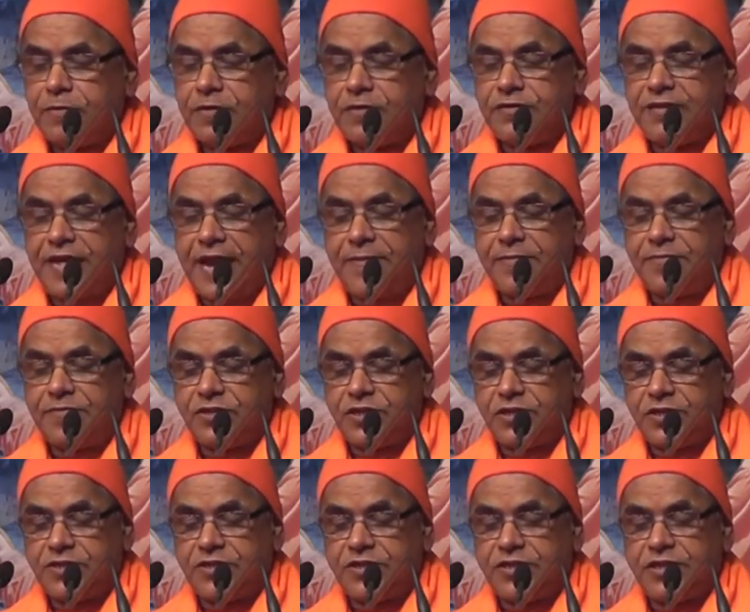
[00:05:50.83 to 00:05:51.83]

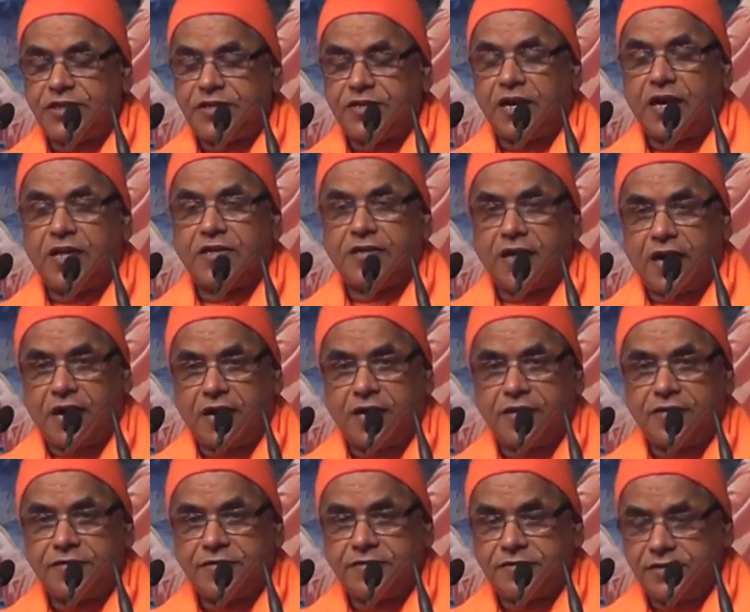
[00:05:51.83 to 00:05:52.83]
Jamshedji
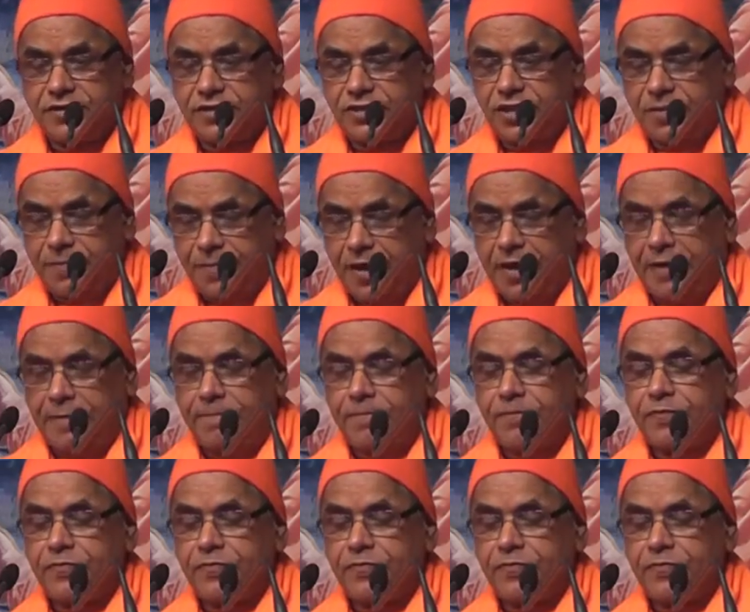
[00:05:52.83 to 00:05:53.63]
Tata in Japan.